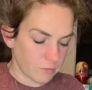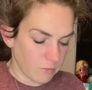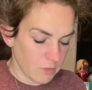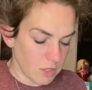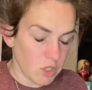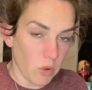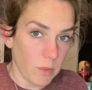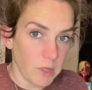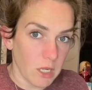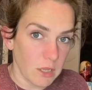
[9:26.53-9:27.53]
So I'm
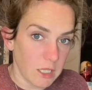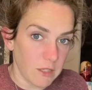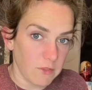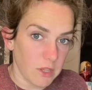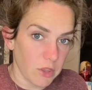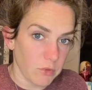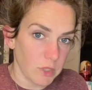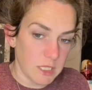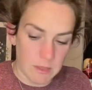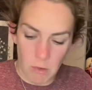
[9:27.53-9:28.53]
going to leave the 3
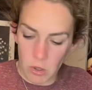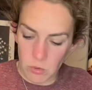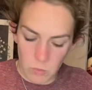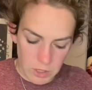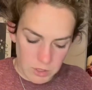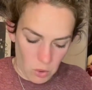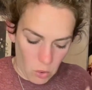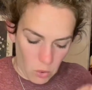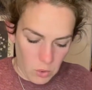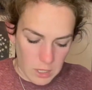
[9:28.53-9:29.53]
smaller ones
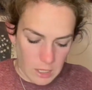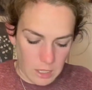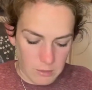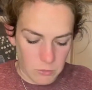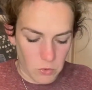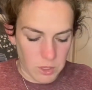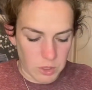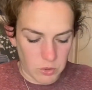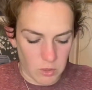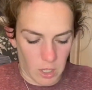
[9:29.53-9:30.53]
whole, and I am going
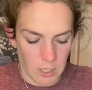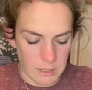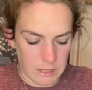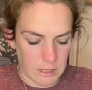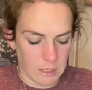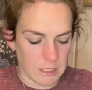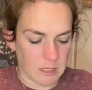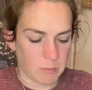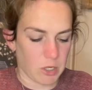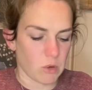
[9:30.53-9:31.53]
to cut this
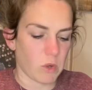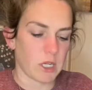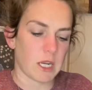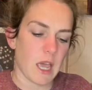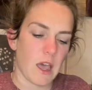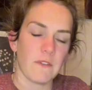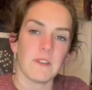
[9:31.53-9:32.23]
bigger one in half.